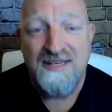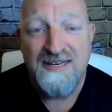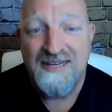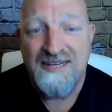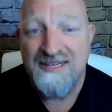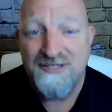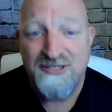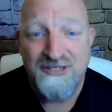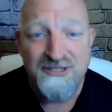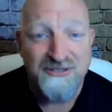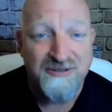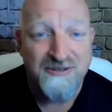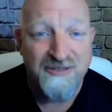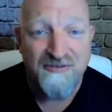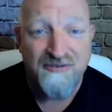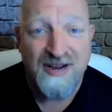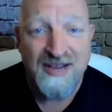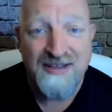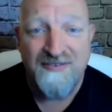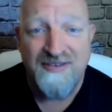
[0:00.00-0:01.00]
getting into
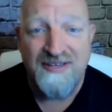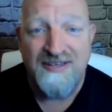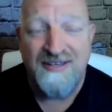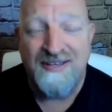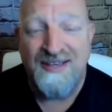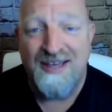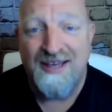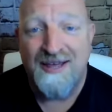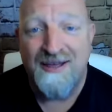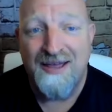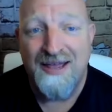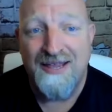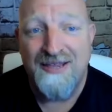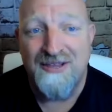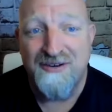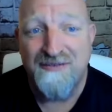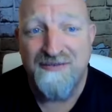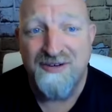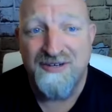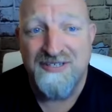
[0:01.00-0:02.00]
and thriving uh,
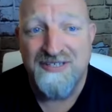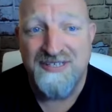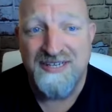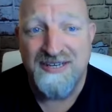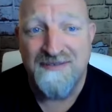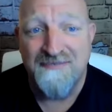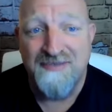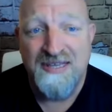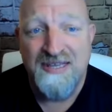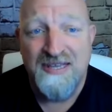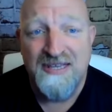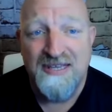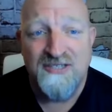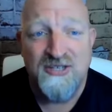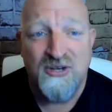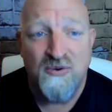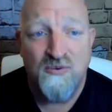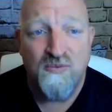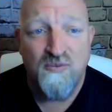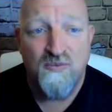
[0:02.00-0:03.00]
at university.
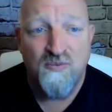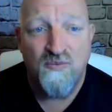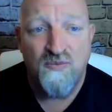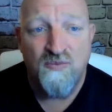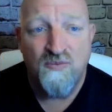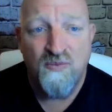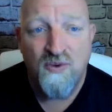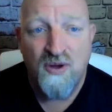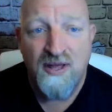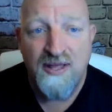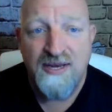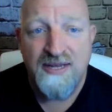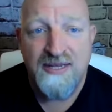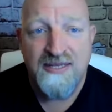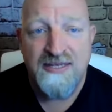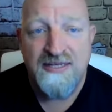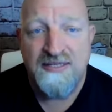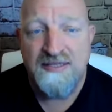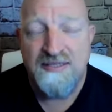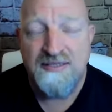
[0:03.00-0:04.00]
So one
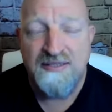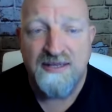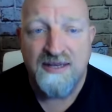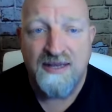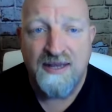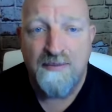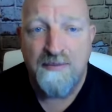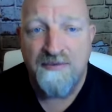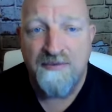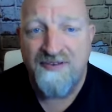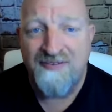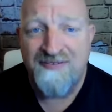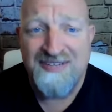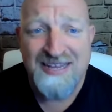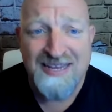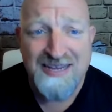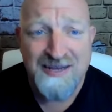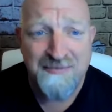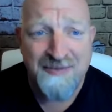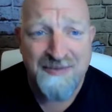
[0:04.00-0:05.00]
is um, if I've
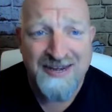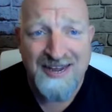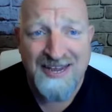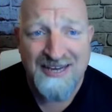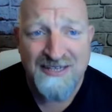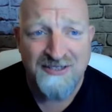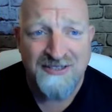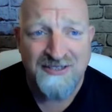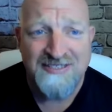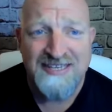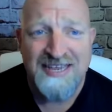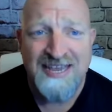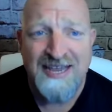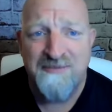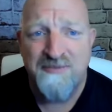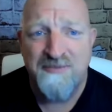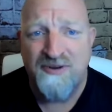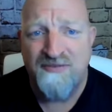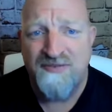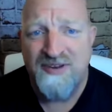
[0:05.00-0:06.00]
taken my national
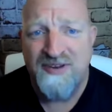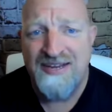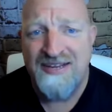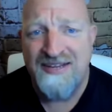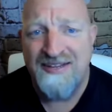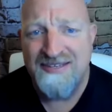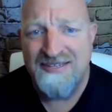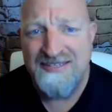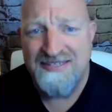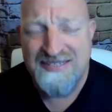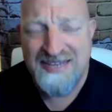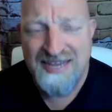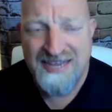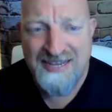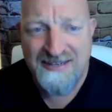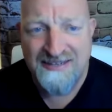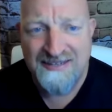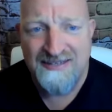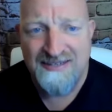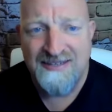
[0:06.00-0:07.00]
exams or taken the
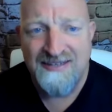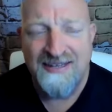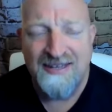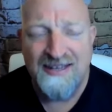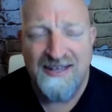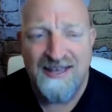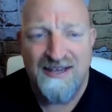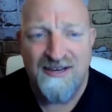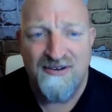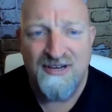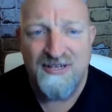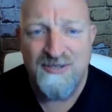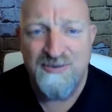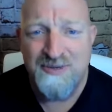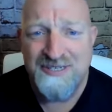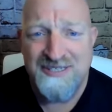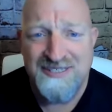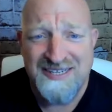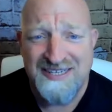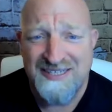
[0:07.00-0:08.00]
state uh,
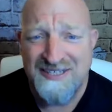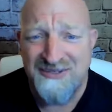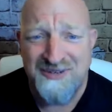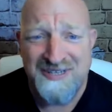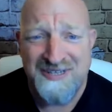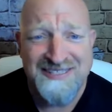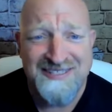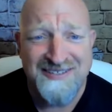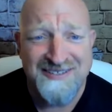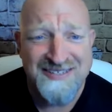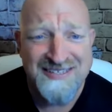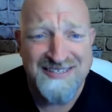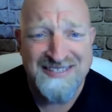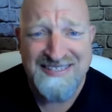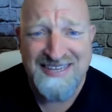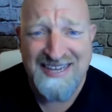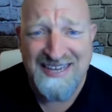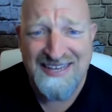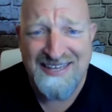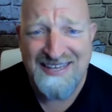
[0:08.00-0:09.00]
graduation test, do I still need
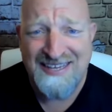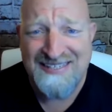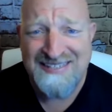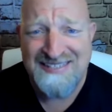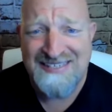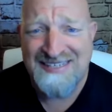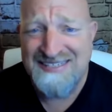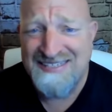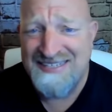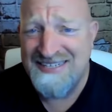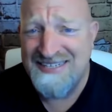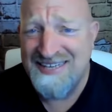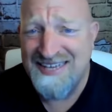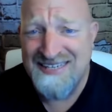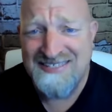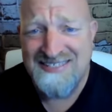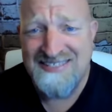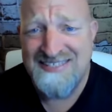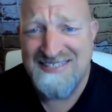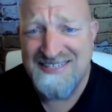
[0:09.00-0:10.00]
to take SAT,
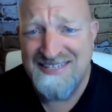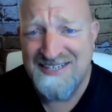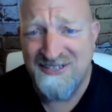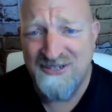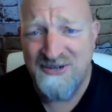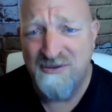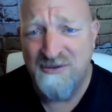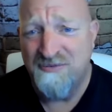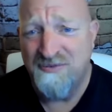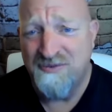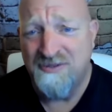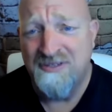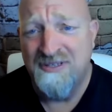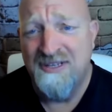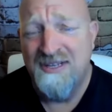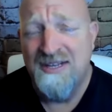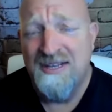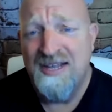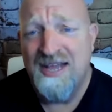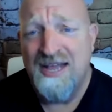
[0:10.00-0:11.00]
ACT, and TOEFL?
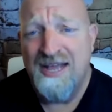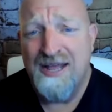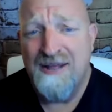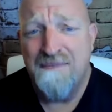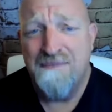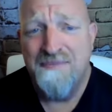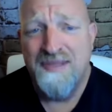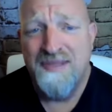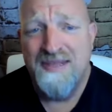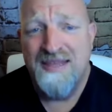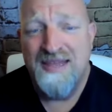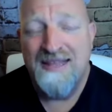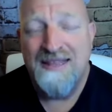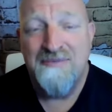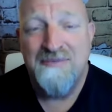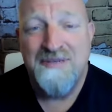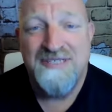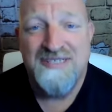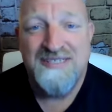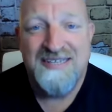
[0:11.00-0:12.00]
Um, and
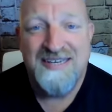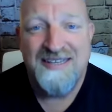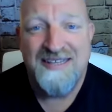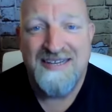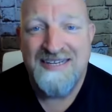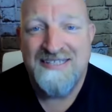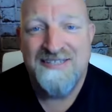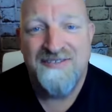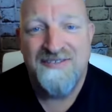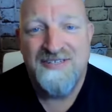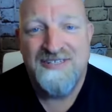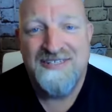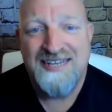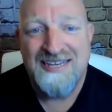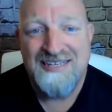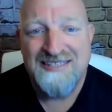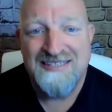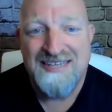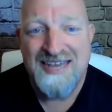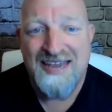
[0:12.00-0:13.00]
let me just say that each of these
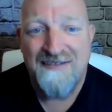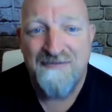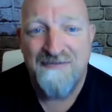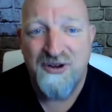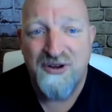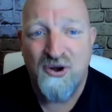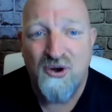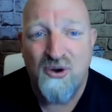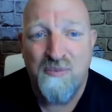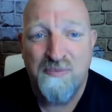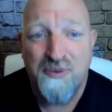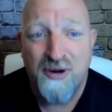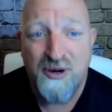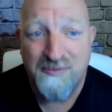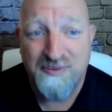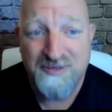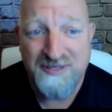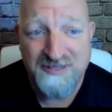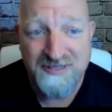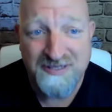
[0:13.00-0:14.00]
tests have their own
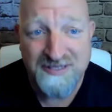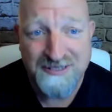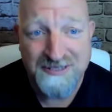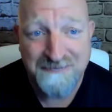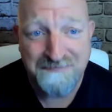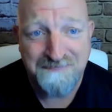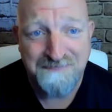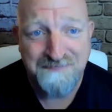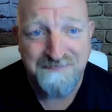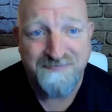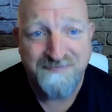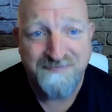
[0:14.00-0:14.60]
purposes.